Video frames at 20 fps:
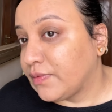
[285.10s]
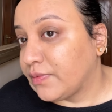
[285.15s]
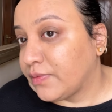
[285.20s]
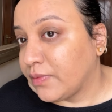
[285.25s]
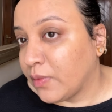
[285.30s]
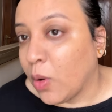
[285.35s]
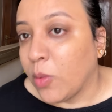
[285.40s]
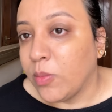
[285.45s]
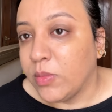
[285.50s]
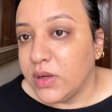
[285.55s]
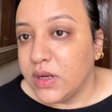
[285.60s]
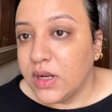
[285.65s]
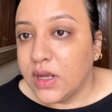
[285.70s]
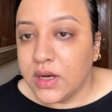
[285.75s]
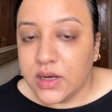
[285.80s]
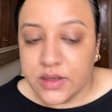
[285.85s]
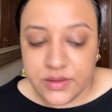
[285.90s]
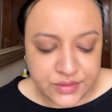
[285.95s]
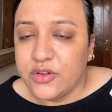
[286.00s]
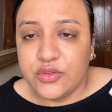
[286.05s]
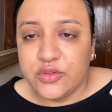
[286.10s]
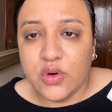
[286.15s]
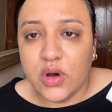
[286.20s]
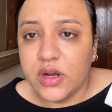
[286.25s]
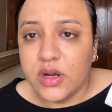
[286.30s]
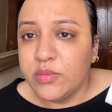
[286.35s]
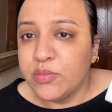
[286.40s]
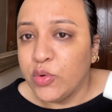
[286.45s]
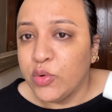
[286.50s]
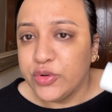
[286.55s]
formula. So
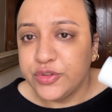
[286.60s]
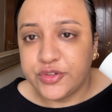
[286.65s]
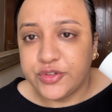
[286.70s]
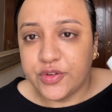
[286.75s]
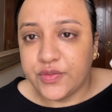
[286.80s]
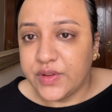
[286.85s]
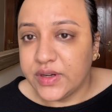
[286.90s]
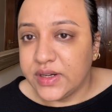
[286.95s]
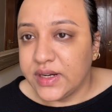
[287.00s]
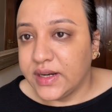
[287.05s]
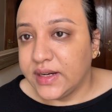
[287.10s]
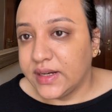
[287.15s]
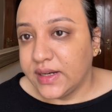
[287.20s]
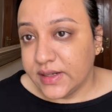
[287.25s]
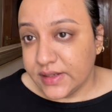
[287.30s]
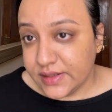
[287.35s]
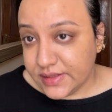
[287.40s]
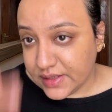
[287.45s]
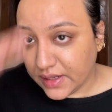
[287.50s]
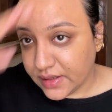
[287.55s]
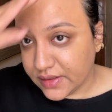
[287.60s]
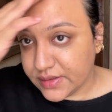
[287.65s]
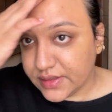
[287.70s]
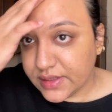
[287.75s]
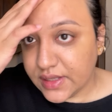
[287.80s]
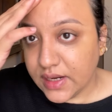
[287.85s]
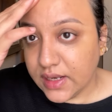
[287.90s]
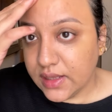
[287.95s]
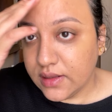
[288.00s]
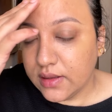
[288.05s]
are most of the tinted
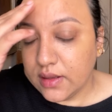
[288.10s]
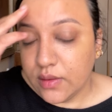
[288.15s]
sunscreen.